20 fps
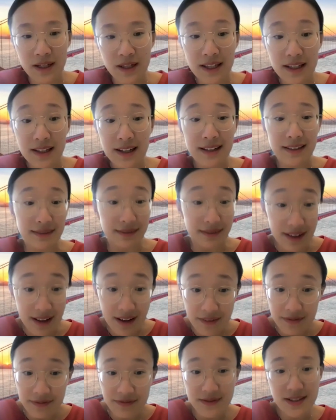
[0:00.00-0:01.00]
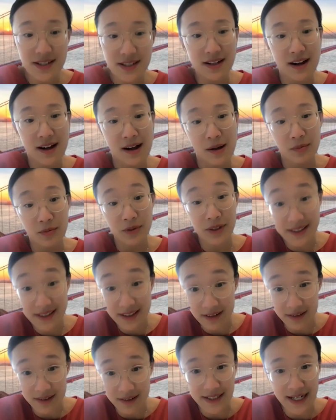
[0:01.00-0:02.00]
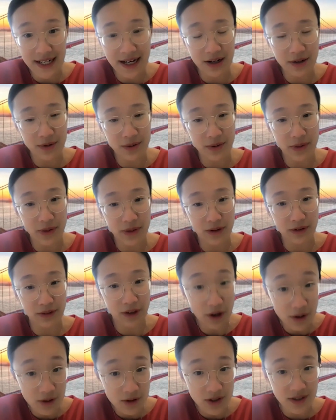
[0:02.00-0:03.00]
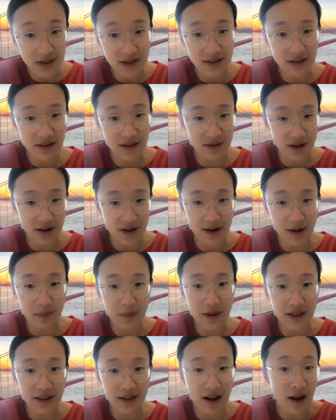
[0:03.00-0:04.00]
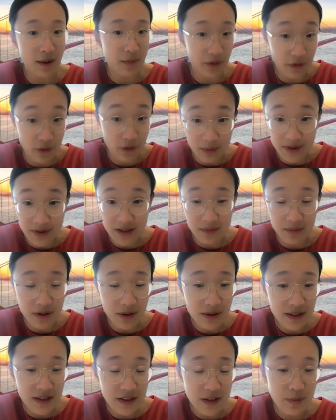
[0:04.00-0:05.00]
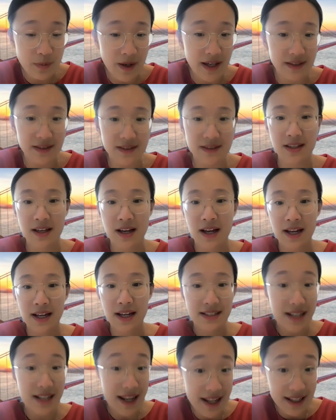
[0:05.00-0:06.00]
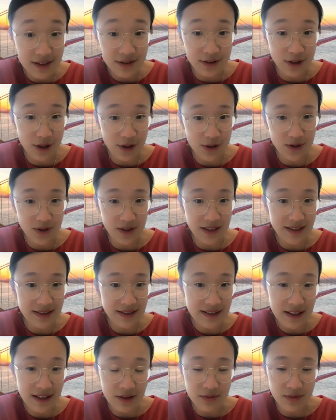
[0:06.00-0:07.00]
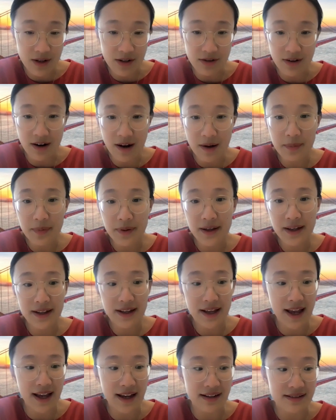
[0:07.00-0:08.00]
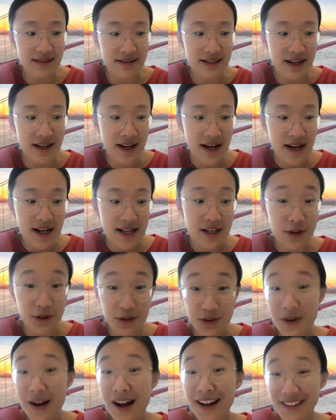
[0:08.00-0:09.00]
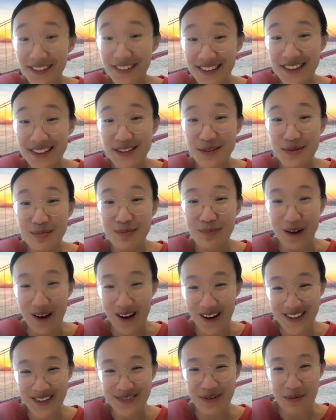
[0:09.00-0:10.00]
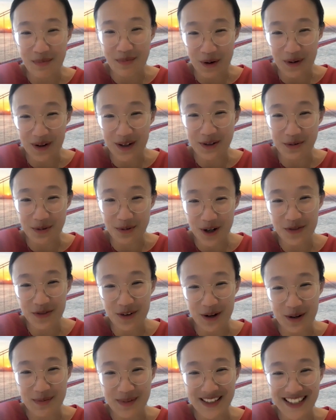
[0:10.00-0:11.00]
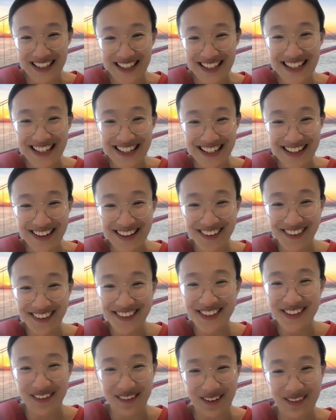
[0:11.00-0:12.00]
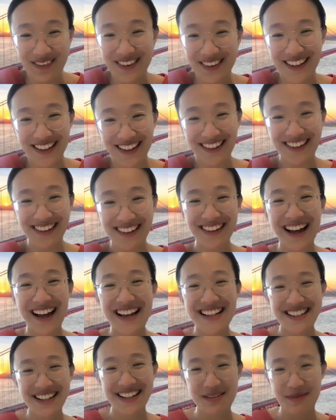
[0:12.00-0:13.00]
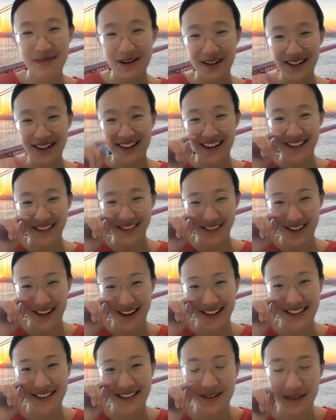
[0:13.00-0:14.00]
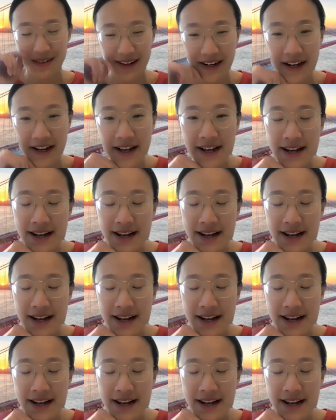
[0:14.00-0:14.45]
he had left Rescale's now the largest startup in the high performance computing space, 10x larger than the second runner up. And he also hired his boss from Boeing to work for him as a CTO. So the classic American underdog story.